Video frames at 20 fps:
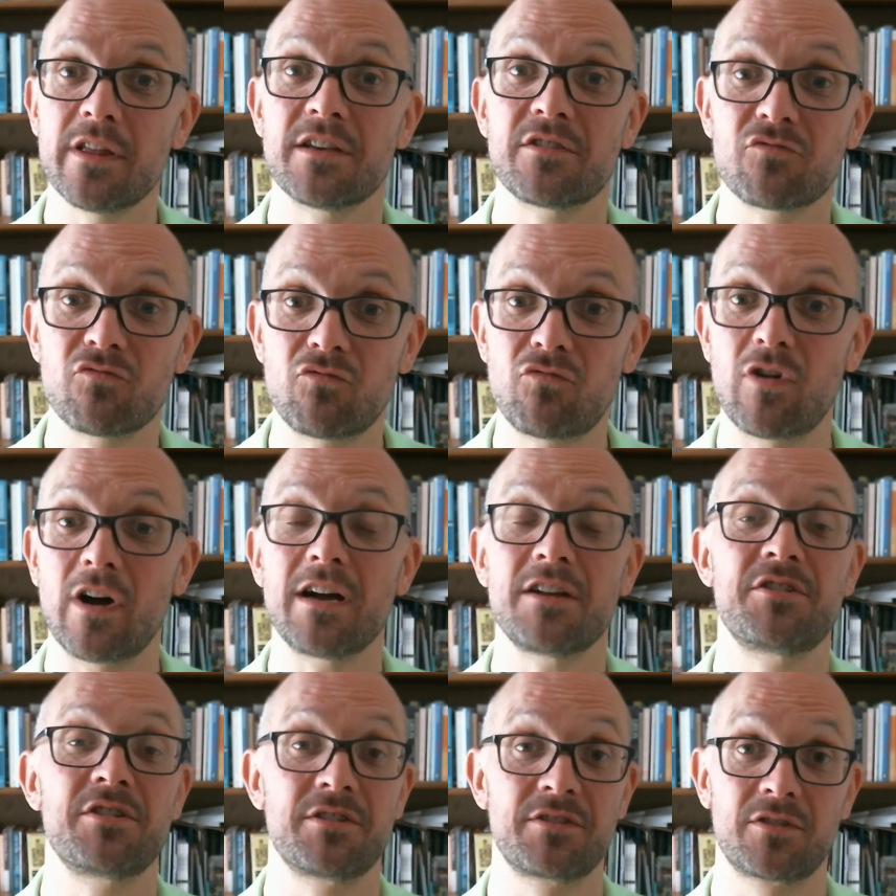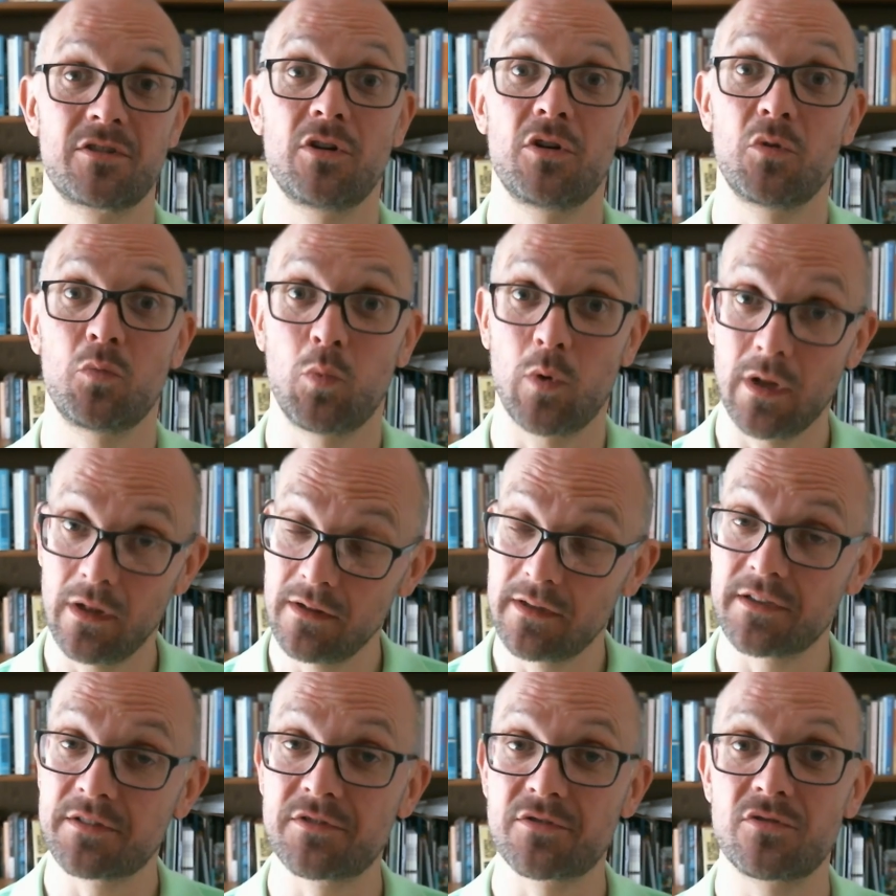this righteous God
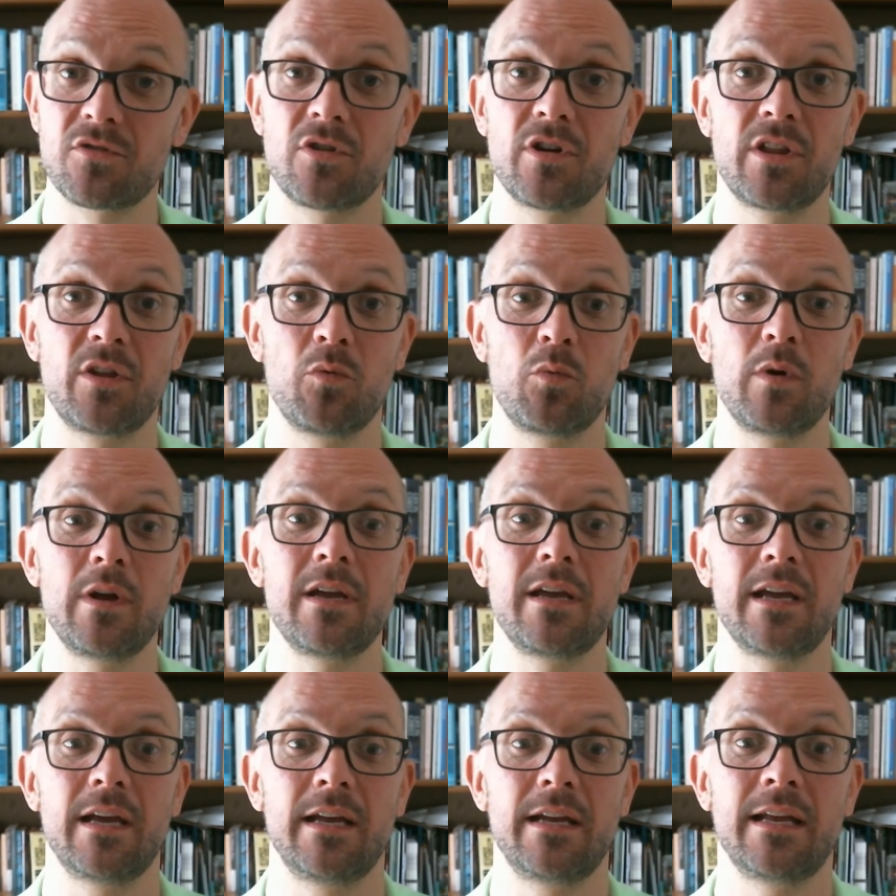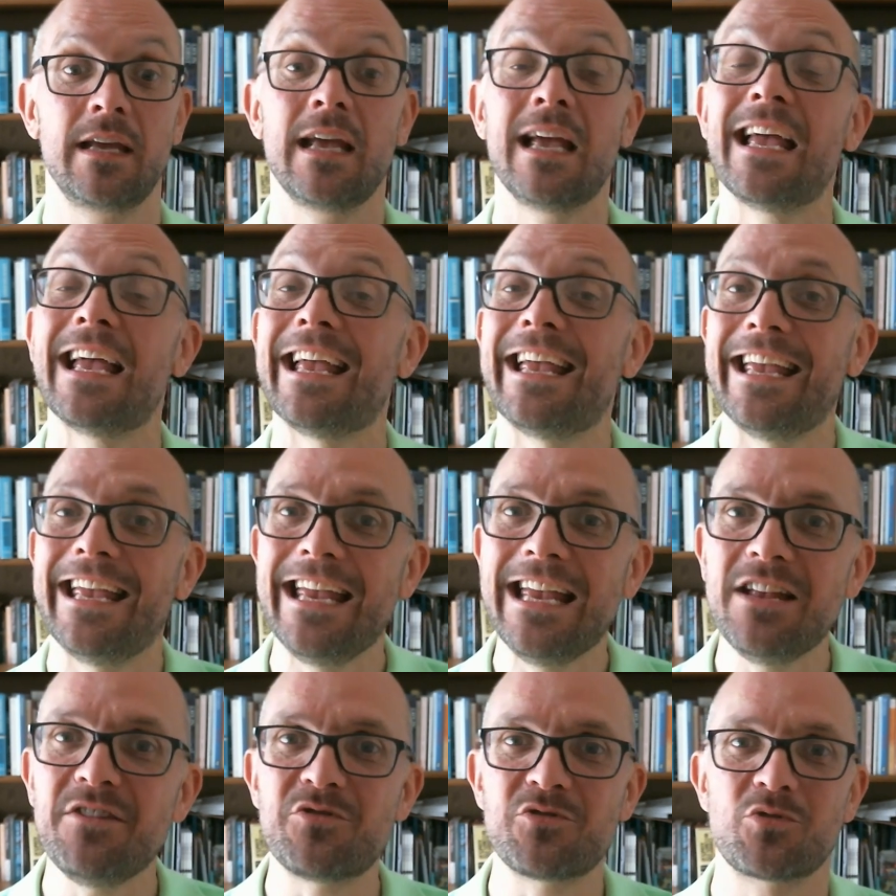will destroy the wicked,
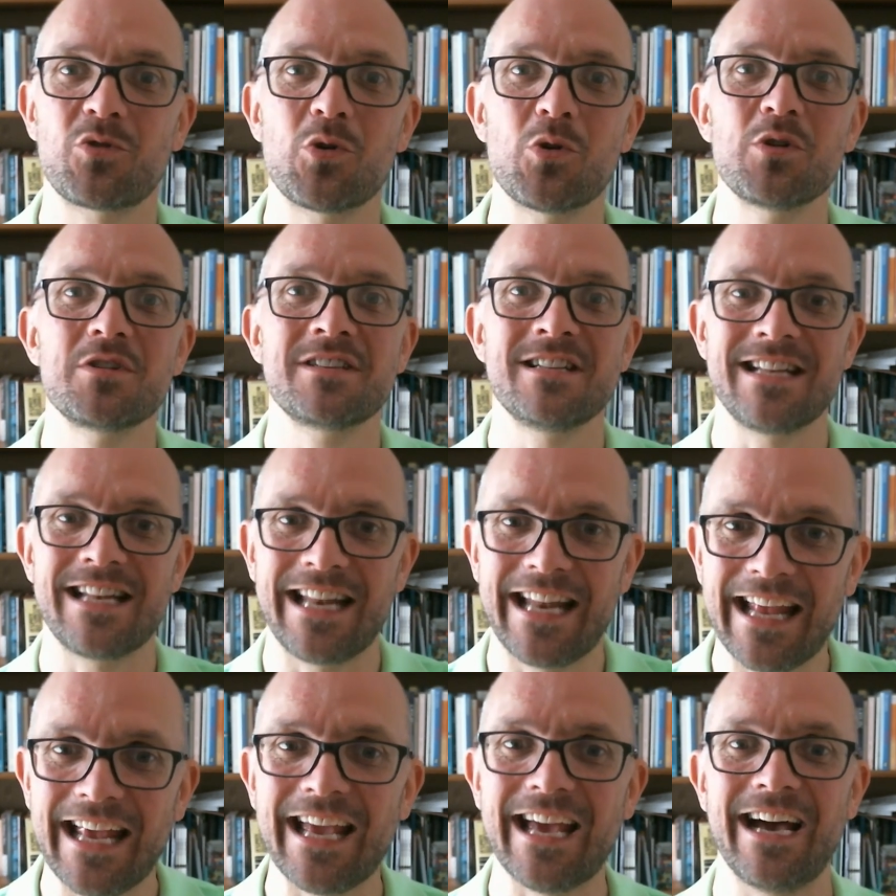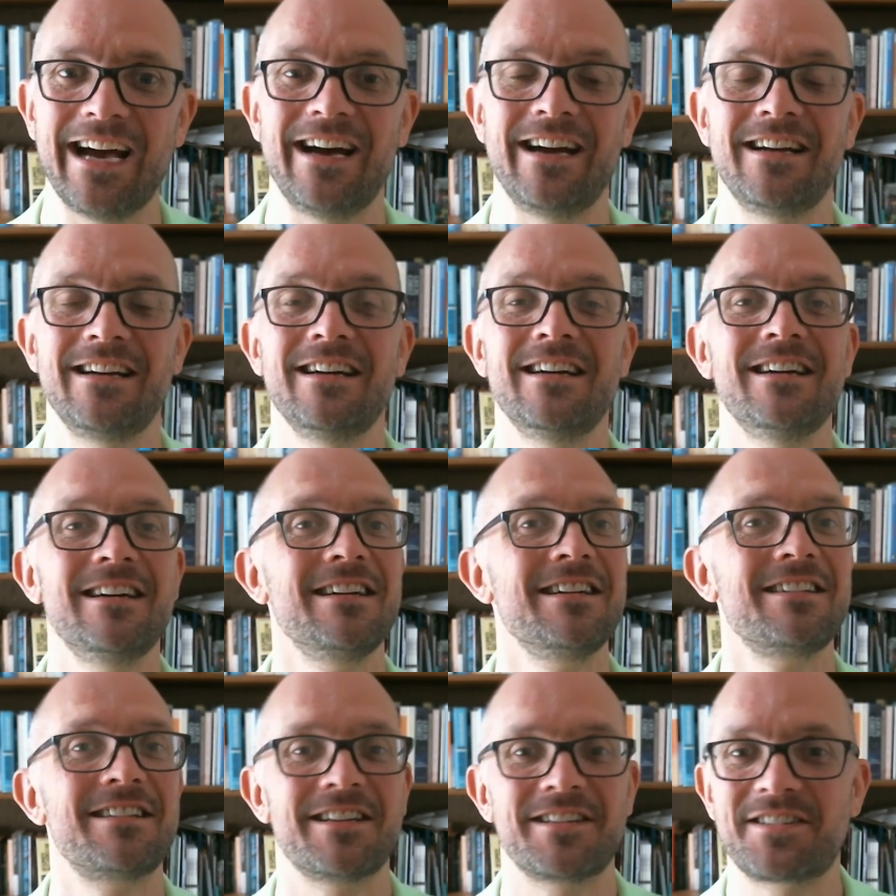he draws near
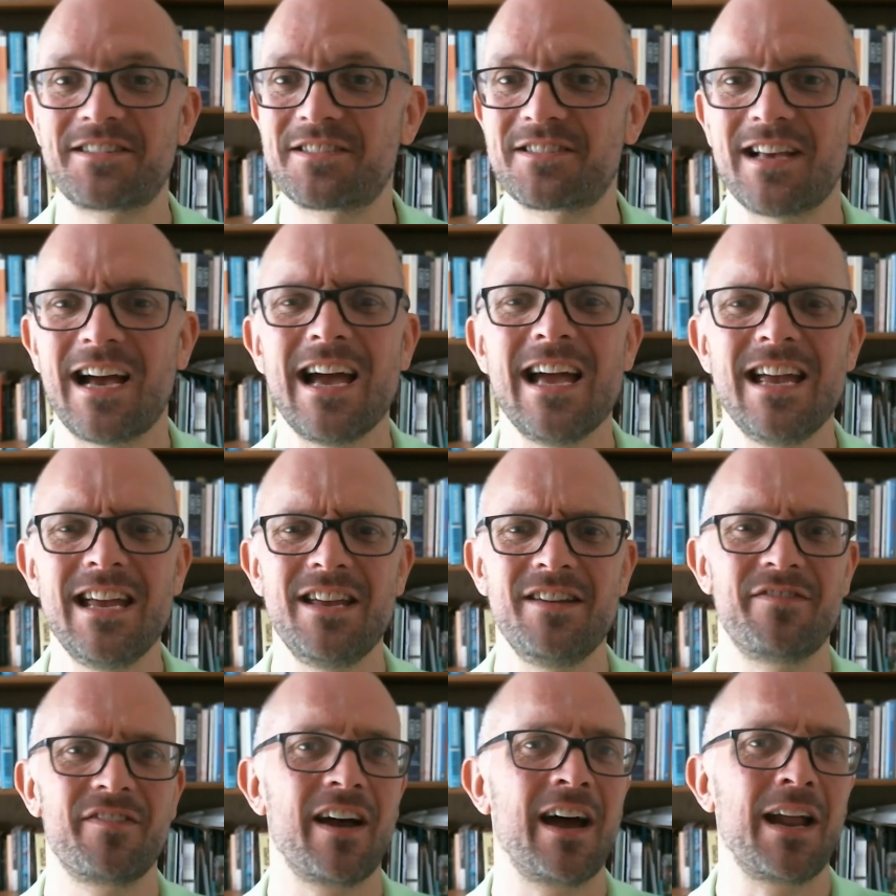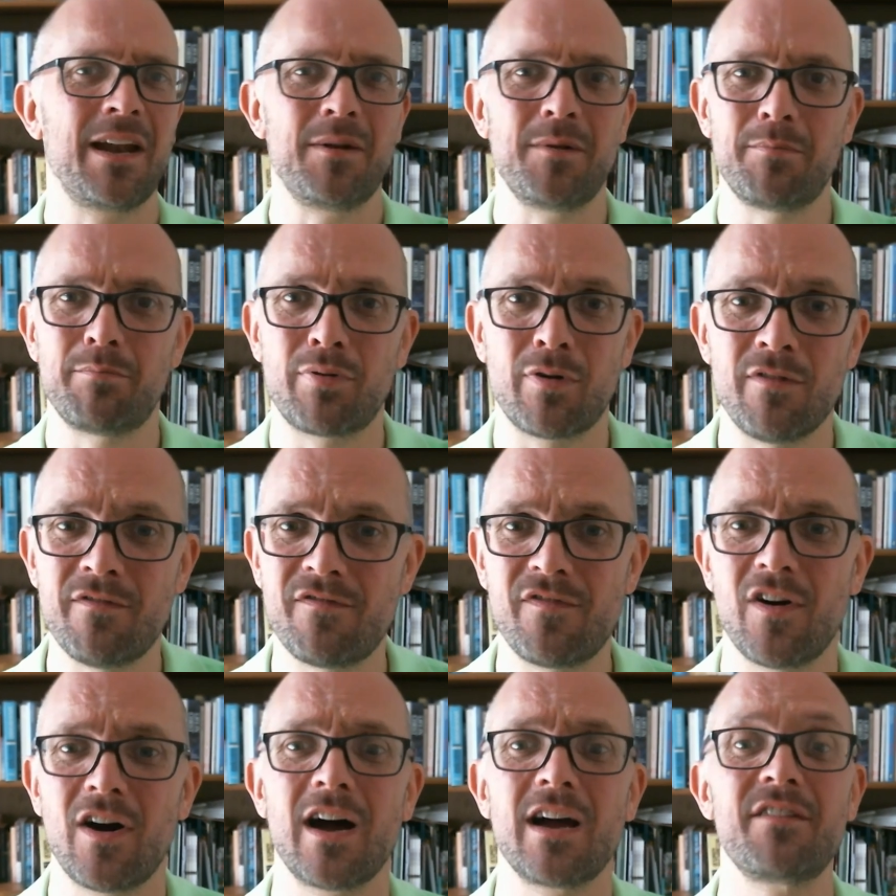to save and
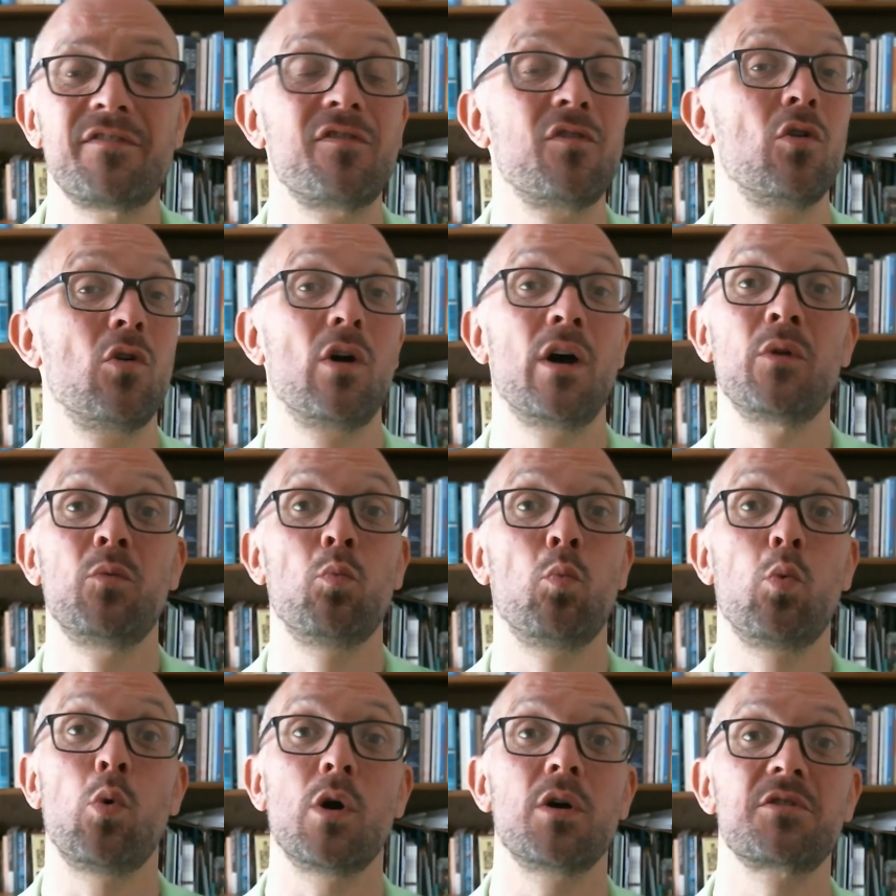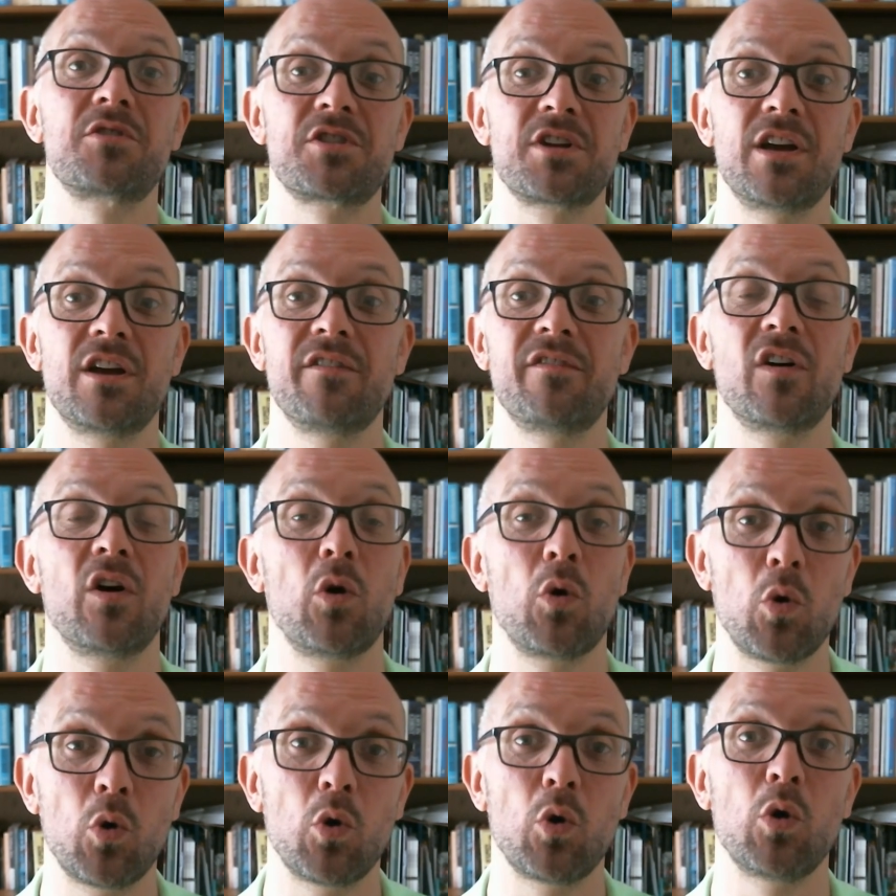provide for and watch
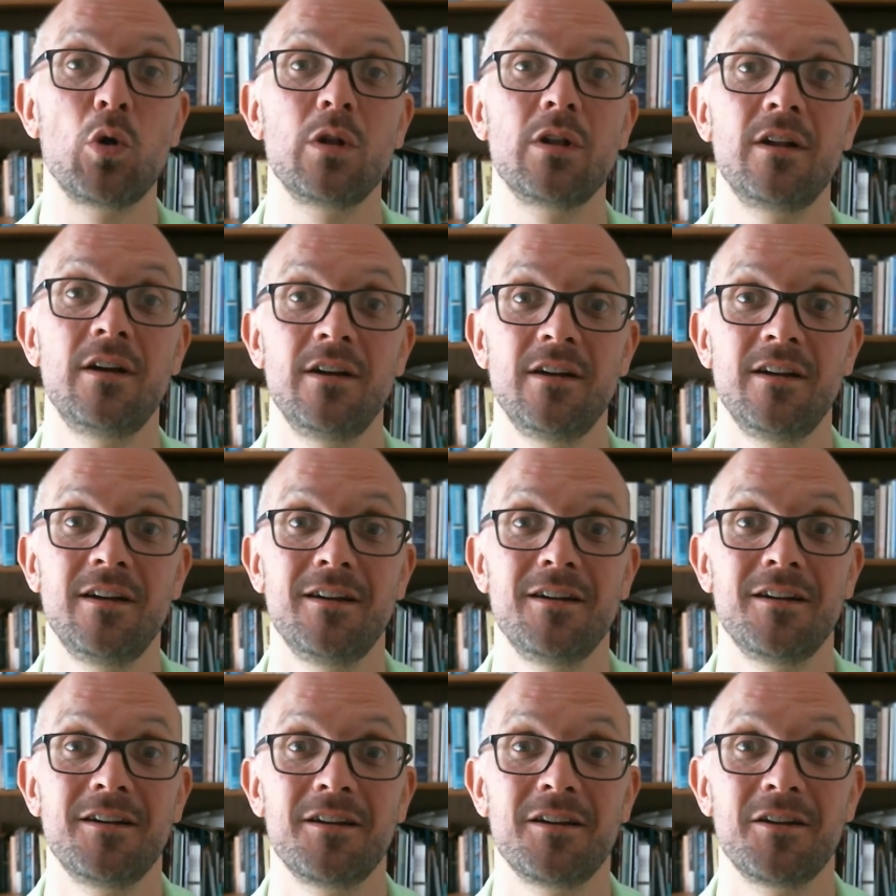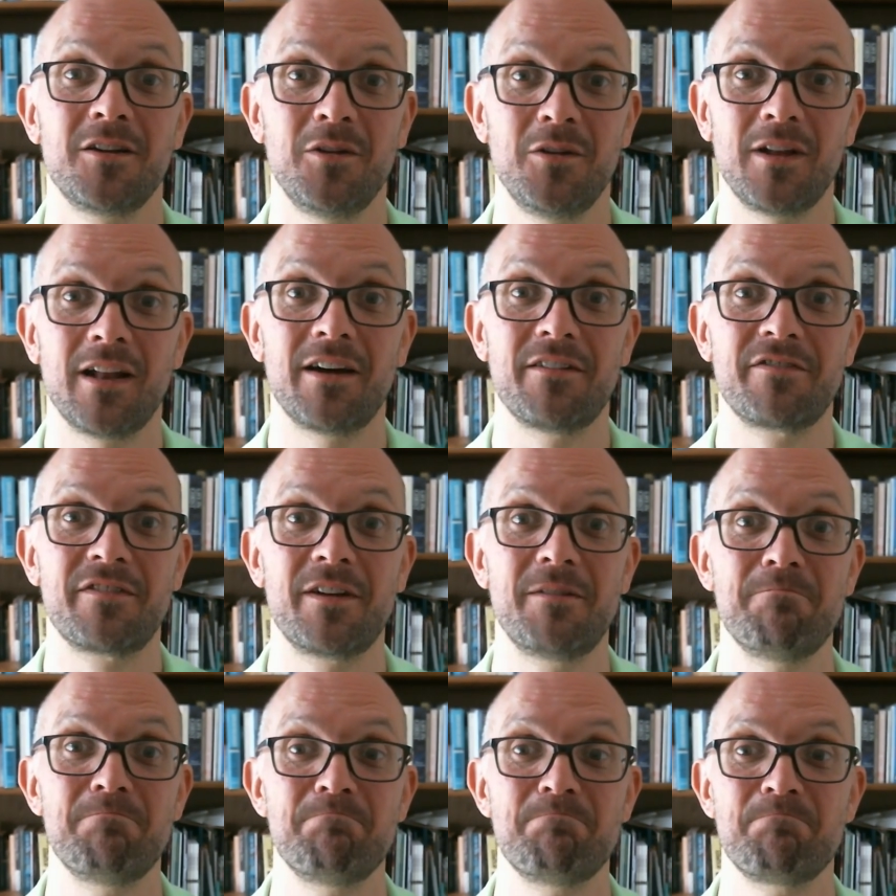over all who love
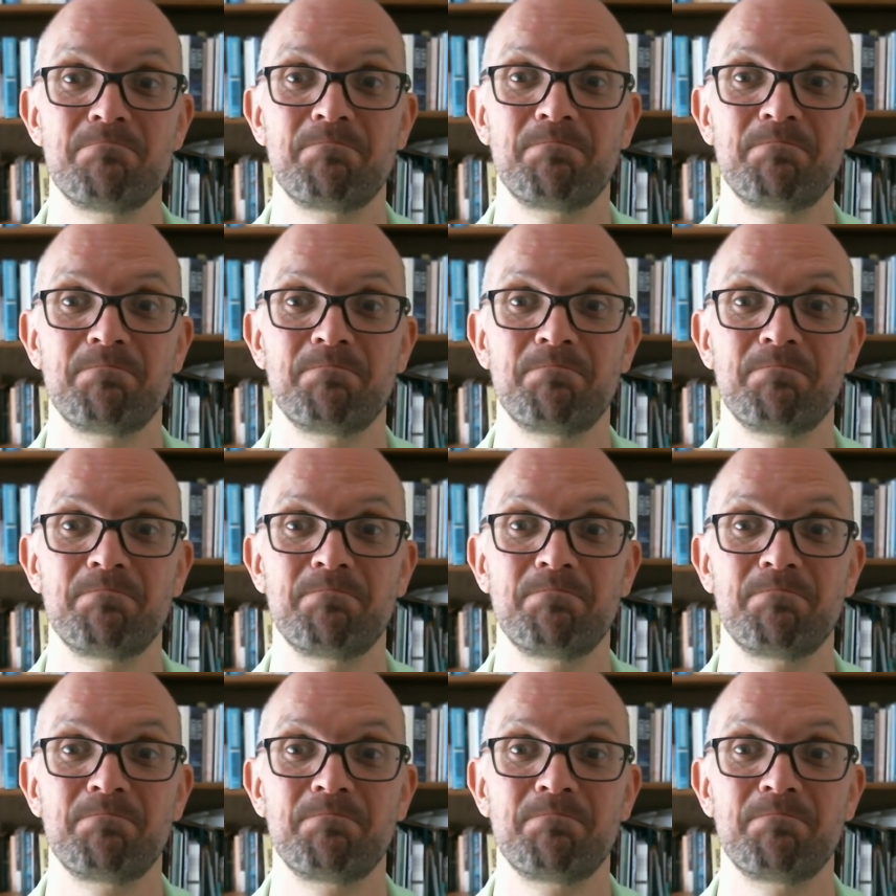him.